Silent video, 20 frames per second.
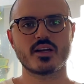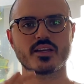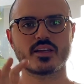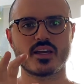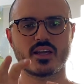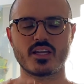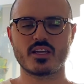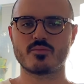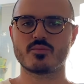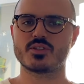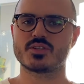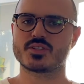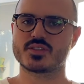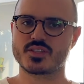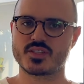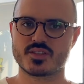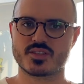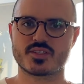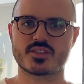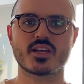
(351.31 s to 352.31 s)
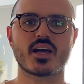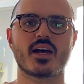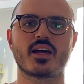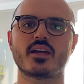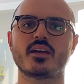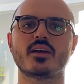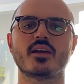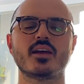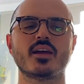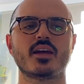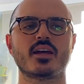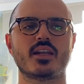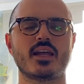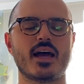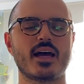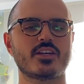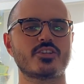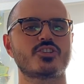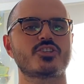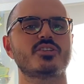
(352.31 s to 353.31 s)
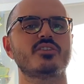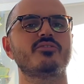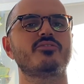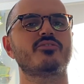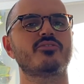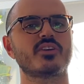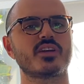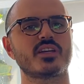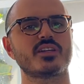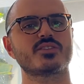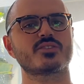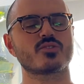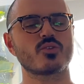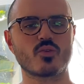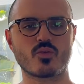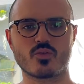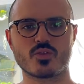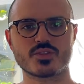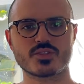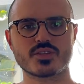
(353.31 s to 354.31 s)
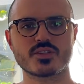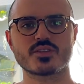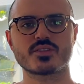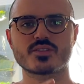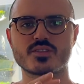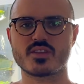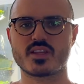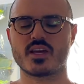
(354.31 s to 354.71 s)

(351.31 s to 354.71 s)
getting him in a sit stay, and as she feeds the horses,